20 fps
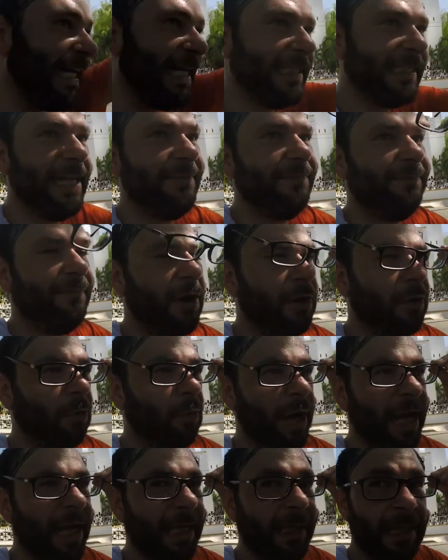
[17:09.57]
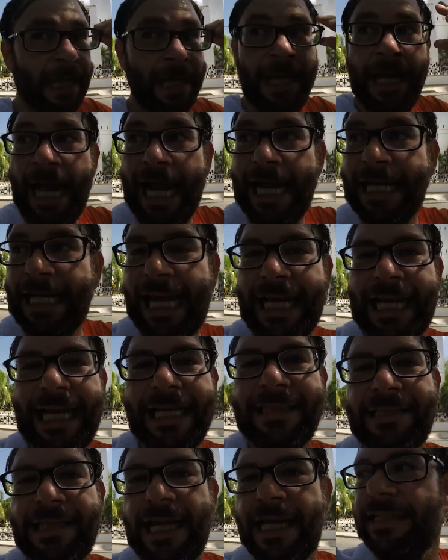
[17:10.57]
not that far away, and like I
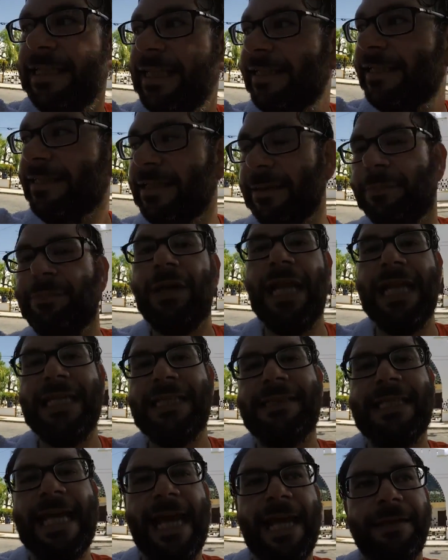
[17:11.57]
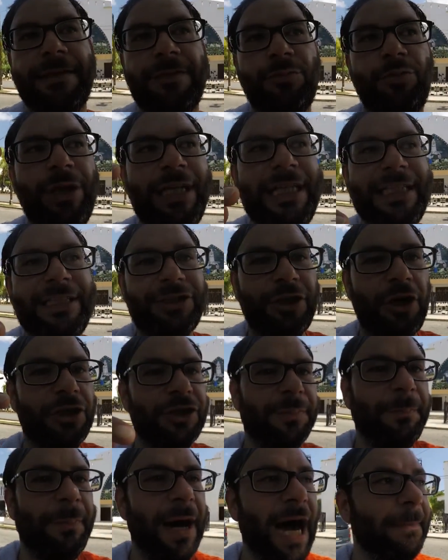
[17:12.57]
said, this is a place that really
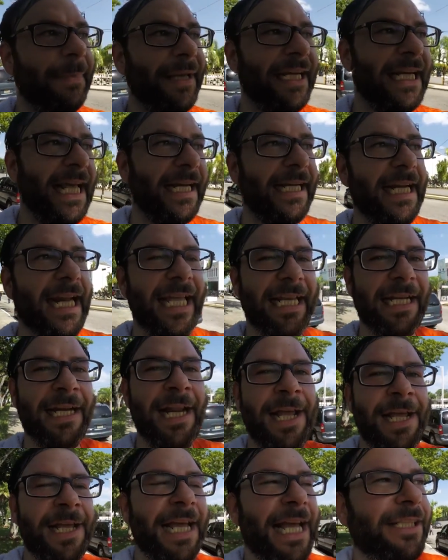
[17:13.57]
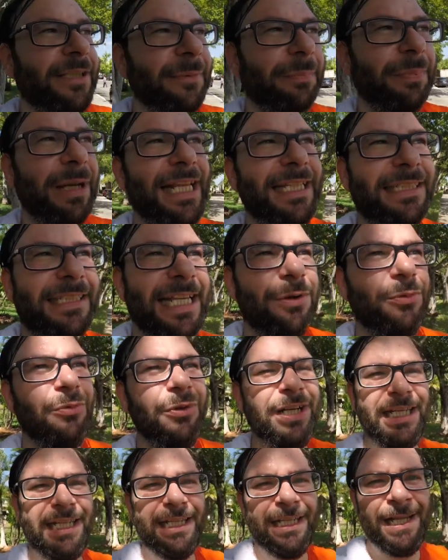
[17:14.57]
starts popping at night. It's a place that
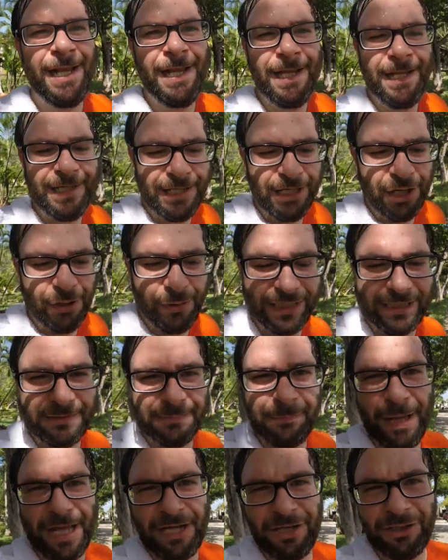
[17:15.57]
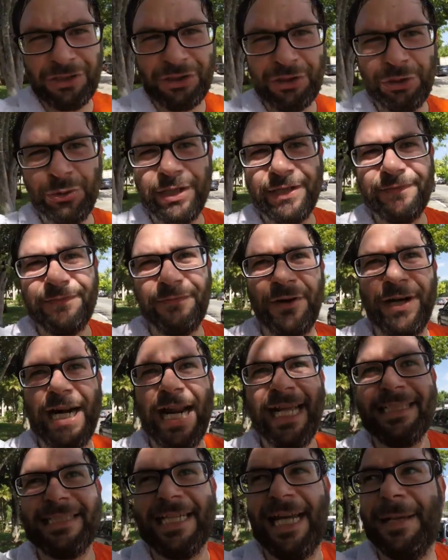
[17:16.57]
really, you know, it's better suited for
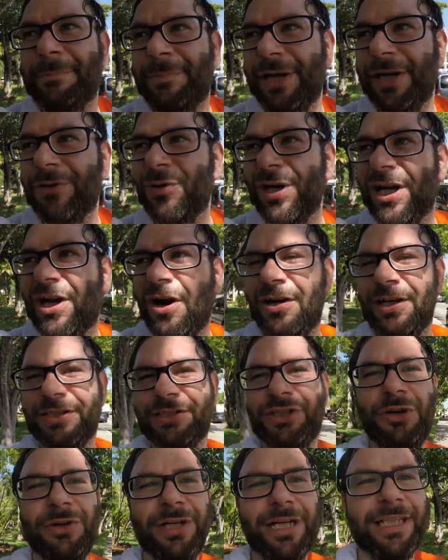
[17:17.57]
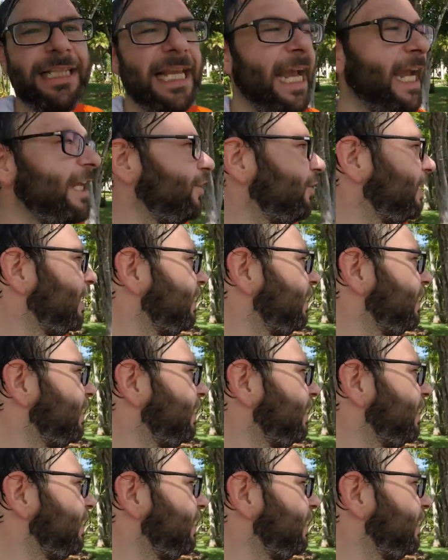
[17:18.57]
nighttime, but regardless, during the day you